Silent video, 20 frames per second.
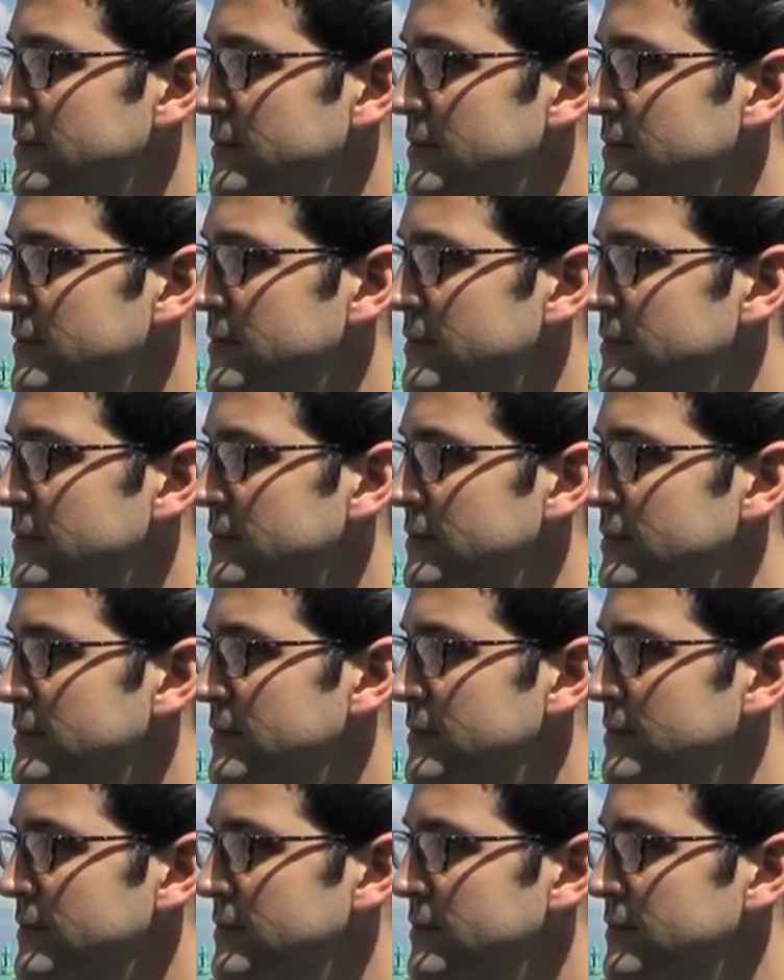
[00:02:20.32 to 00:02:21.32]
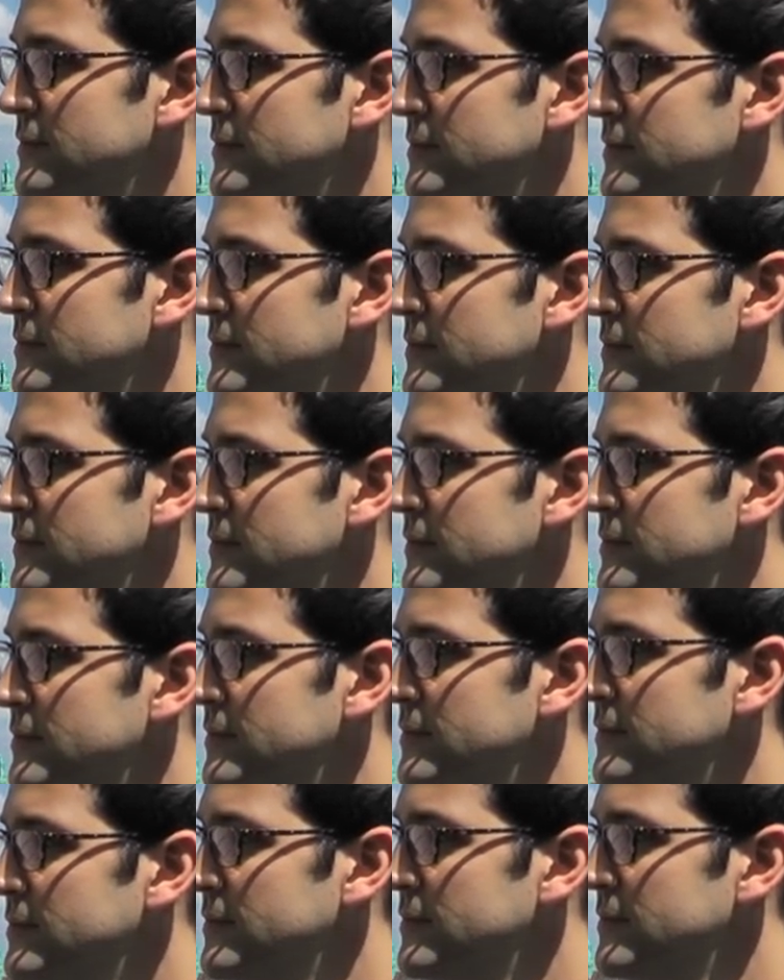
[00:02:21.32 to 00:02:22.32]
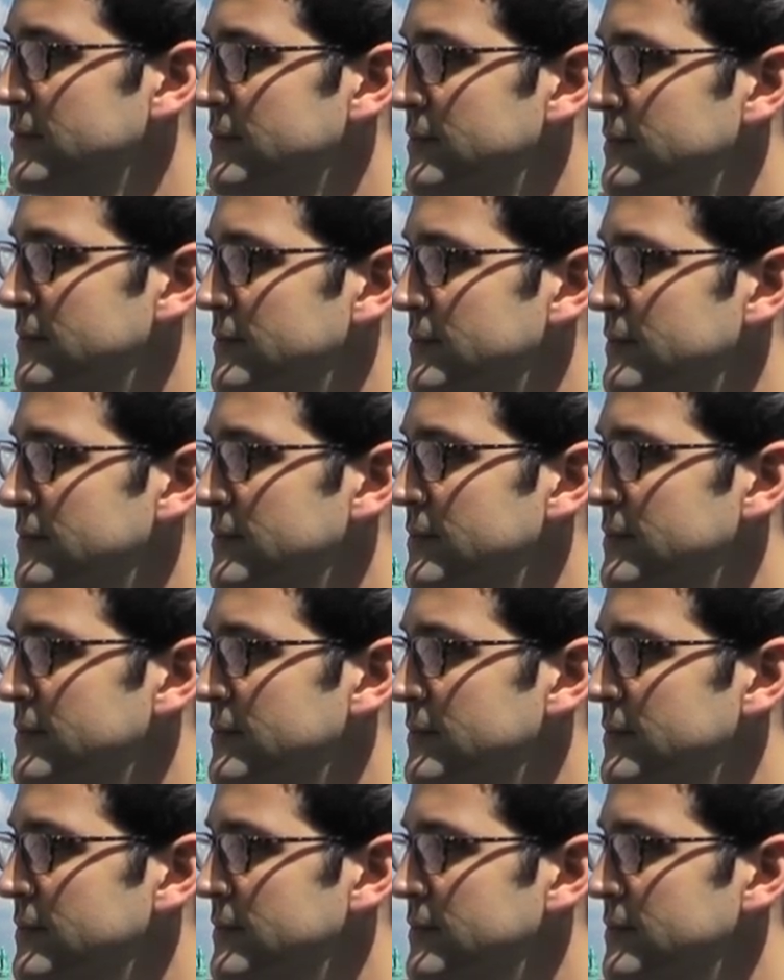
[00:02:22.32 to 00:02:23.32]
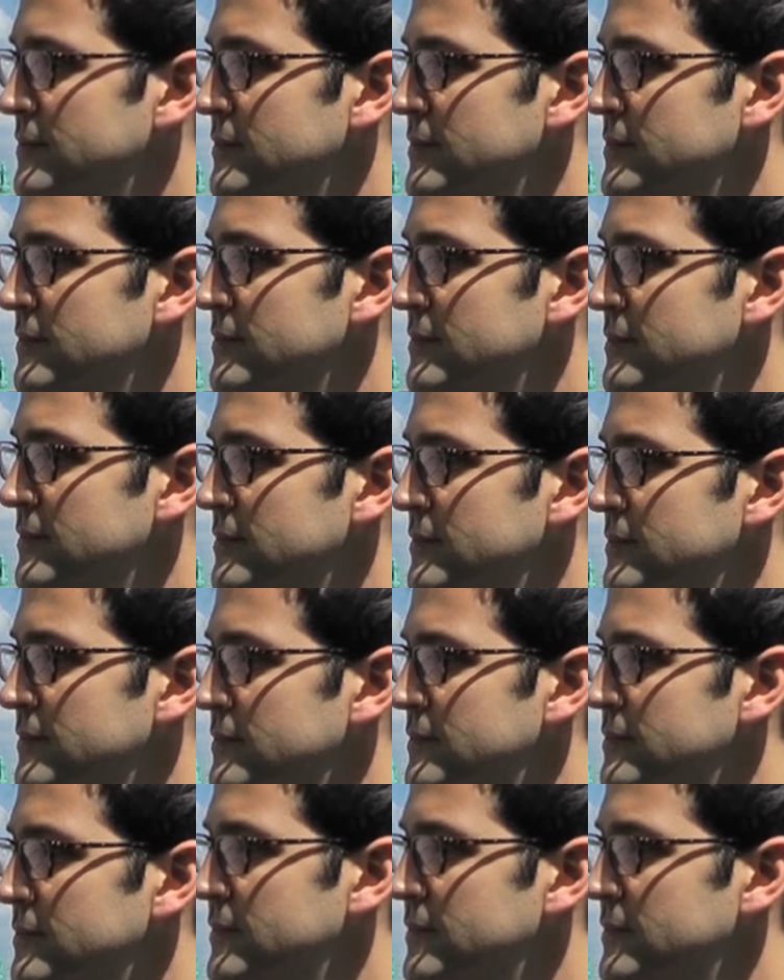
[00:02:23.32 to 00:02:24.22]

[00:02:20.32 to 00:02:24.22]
[no speech]